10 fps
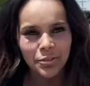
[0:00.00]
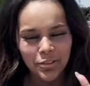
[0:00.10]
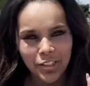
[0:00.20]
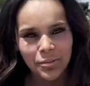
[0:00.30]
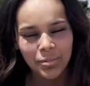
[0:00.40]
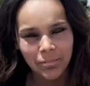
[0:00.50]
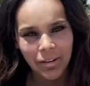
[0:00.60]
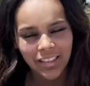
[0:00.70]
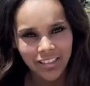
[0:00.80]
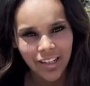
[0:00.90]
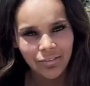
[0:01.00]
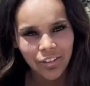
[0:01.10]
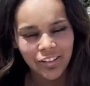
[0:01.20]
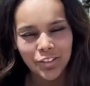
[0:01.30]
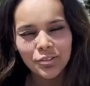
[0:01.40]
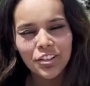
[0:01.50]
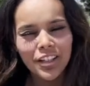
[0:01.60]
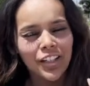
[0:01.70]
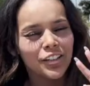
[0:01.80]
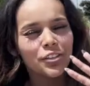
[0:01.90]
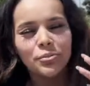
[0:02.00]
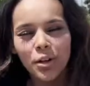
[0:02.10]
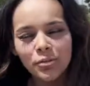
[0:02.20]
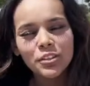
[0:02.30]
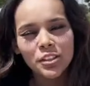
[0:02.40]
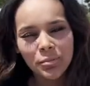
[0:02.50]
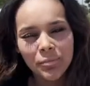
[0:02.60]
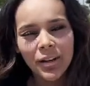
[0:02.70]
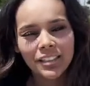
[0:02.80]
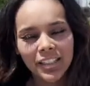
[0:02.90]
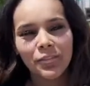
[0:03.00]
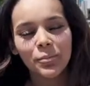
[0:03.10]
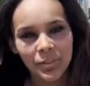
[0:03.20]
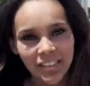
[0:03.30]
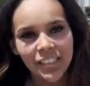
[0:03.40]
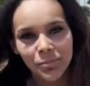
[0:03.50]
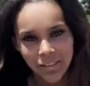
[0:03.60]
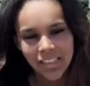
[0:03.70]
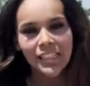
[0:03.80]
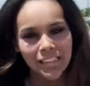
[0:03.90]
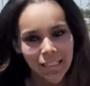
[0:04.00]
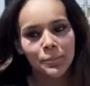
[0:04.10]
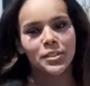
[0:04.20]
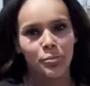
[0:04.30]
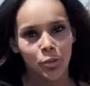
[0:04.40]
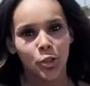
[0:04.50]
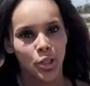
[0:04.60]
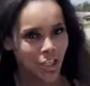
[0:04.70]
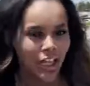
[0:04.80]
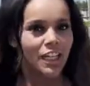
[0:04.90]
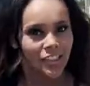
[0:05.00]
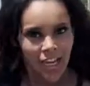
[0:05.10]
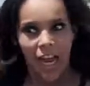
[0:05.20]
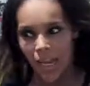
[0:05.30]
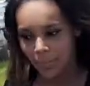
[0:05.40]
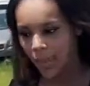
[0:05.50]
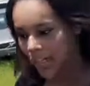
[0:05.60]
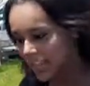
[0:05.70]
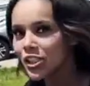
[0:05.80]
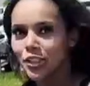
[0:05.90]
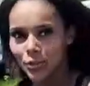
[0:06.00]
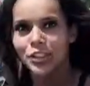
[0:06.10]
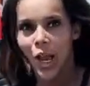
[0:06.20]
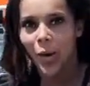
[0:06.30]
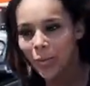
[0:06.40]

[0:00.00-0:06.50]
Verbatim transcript: you judge a book by its cover, usually you don't judge a book by its cover, but this was an acceptable time to do so.